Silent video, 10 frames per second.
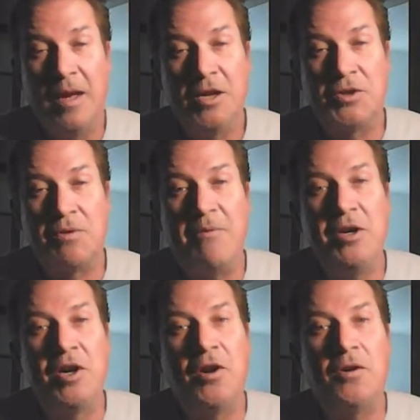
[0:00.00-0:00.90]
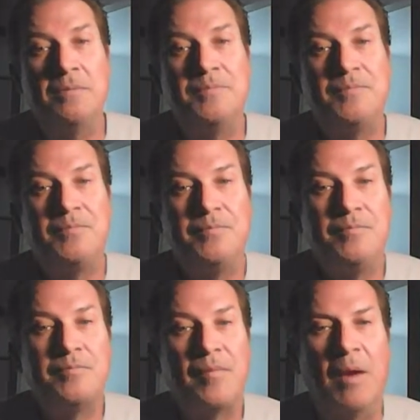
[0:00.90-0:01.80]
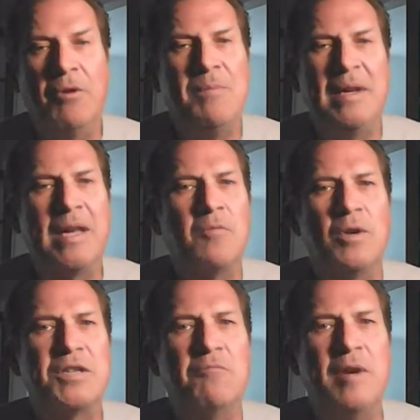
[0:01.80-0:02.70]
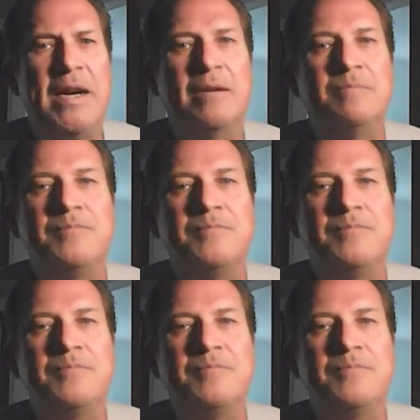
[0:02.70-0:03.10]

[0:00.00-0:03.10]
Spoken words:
So I would go and we'd meet like once a week,